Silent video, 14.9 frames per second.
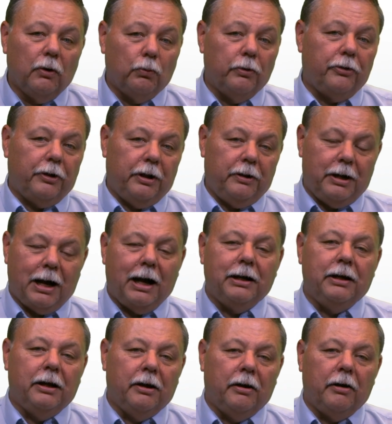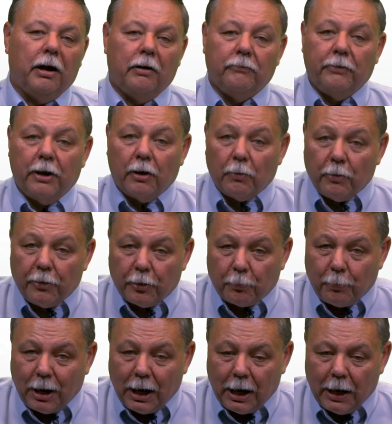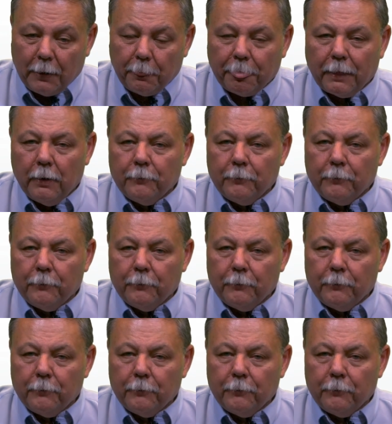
within the idea of their buying.